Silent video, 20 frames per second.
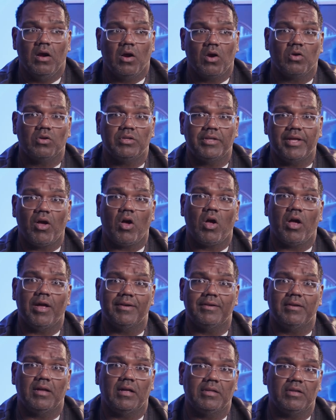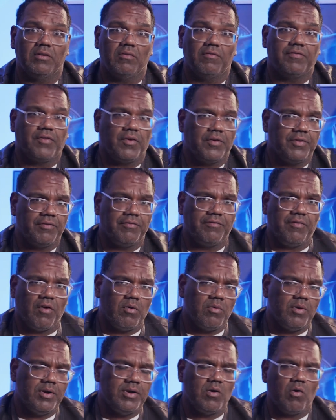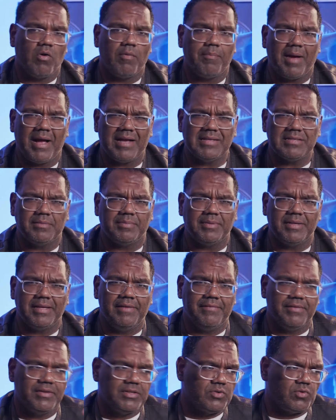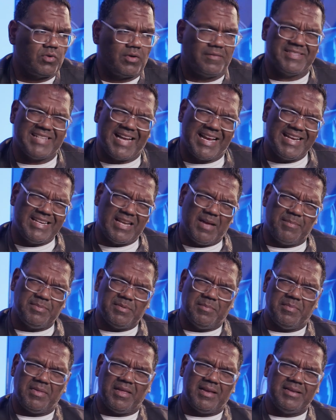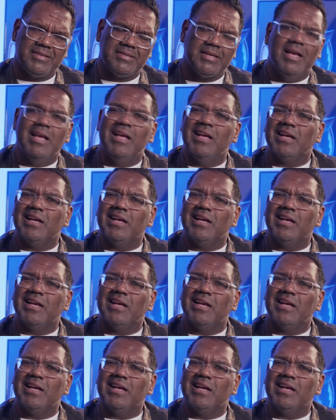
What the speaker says: early on a little further forward, or possibly even sort of tightened up some things.